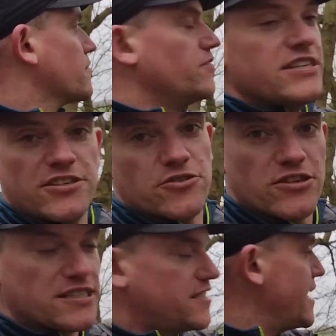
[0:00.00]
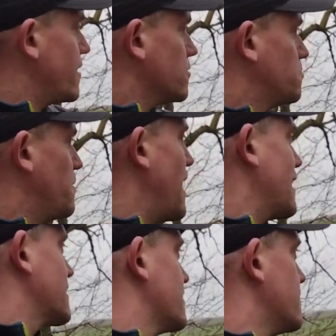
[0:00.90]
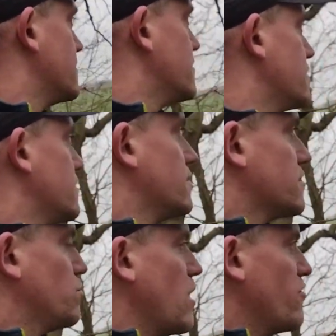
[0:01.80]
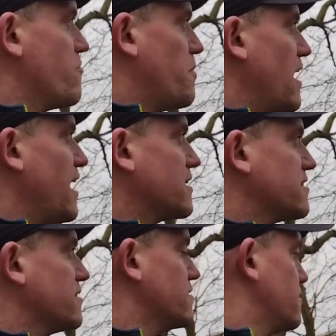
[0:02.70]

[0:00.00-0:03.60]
this is going to take us back to where we've parked.